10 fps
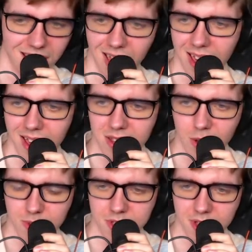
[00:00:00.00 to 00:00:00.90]
And
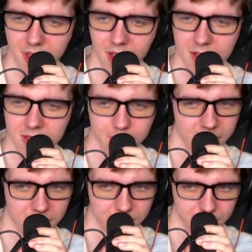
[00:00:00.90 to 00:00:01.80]
hope to see you again
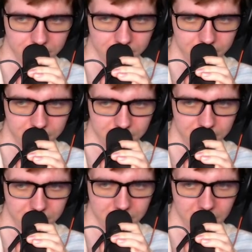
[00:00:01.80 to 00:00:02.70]
someday soon.
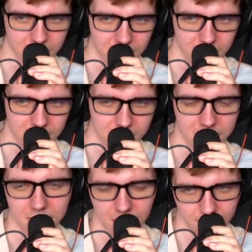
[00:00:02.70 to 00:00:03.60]
Stay
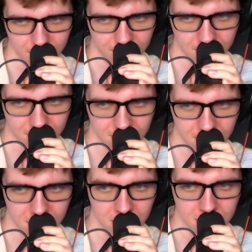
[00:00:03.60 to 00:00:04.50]
safe,
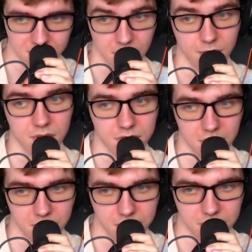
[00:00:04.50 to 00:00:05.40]
take care of
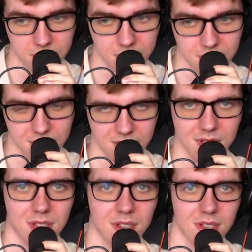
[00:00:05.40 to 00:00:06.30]
yourselves,
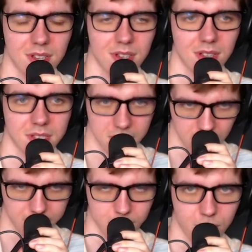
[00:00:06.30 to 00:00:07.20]
take
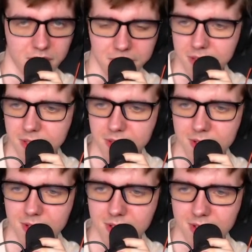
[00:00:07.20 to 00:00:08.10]
care of someone else.
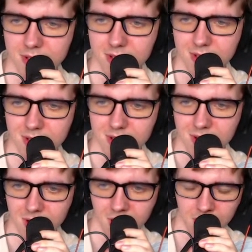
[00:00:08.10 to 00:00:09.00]

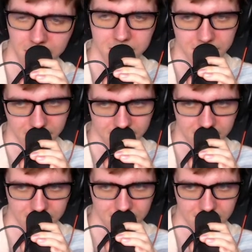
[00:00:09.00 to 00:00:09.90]
Thanks again.
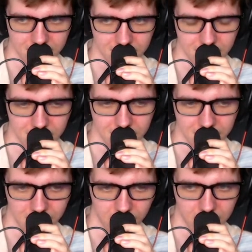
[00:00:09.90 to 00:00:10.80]

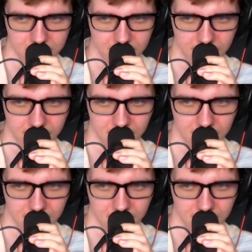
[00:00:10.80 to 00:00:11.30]
Have a nice day.